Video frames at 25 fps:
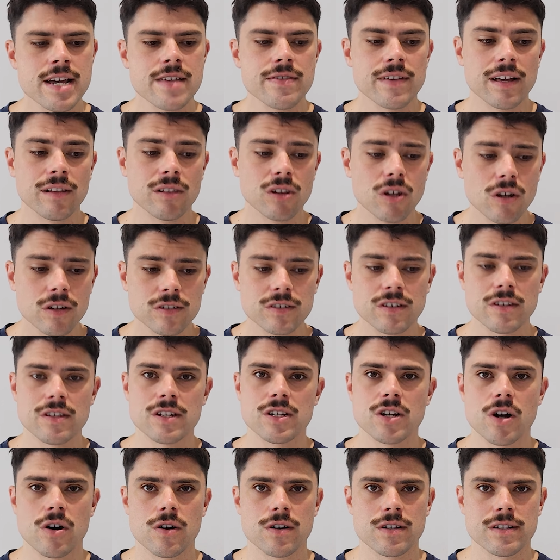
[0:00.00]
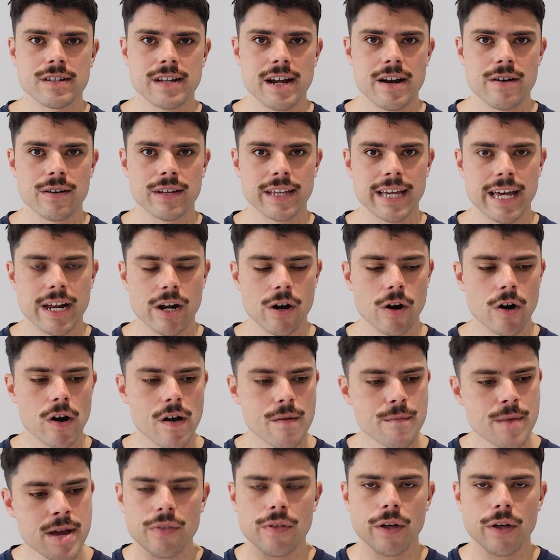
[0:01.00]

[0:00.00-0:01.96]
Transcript: They lost the Dockers narrowly at home.